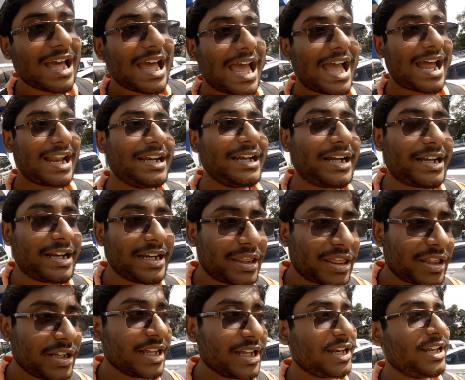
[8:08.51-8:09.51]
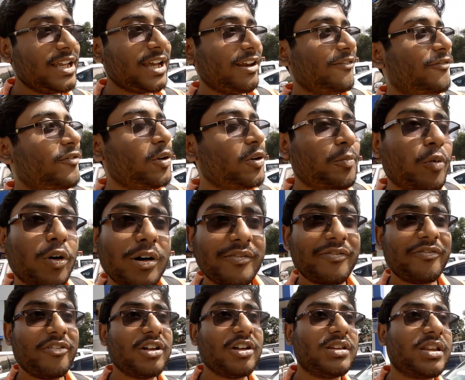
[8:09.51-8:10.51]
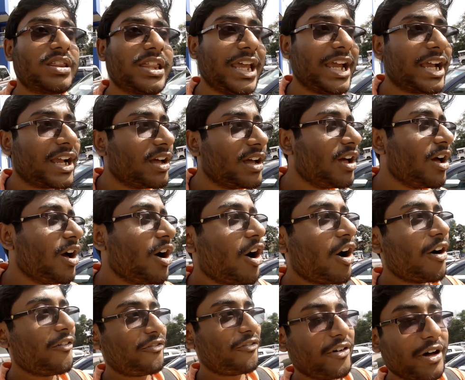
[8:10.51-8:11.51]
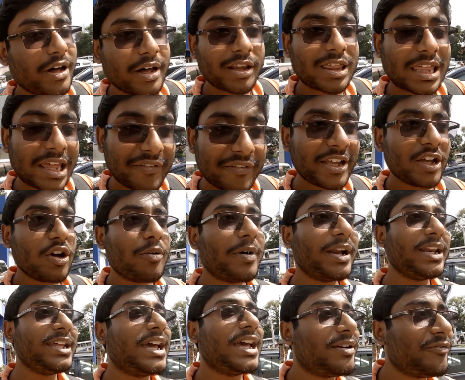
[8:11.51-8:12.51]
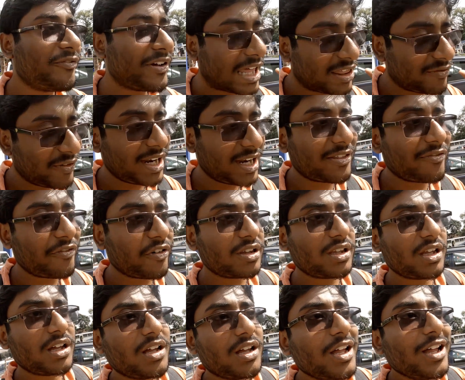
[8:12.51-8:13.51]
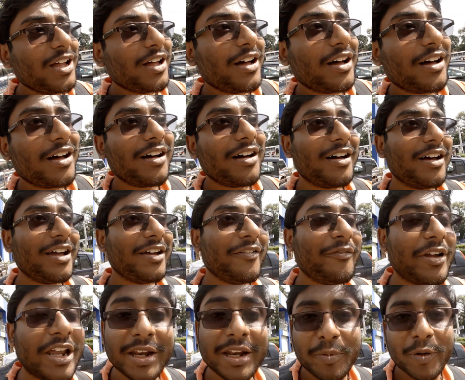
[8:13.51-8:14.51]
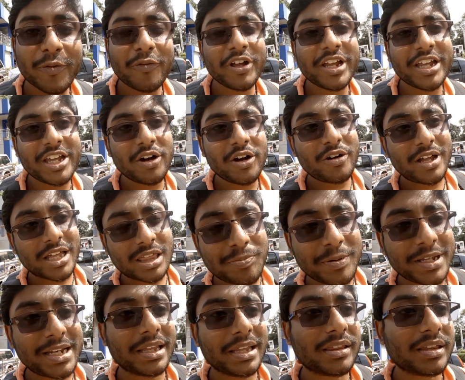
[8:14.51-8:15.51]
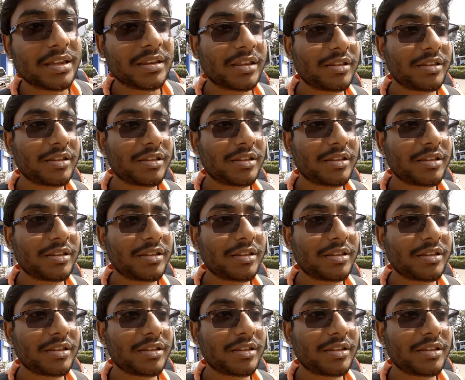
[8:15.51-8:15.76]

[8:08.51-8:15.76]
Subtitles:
and it is really helpful both for the sake of saving your money and as well as for the improving your experiences.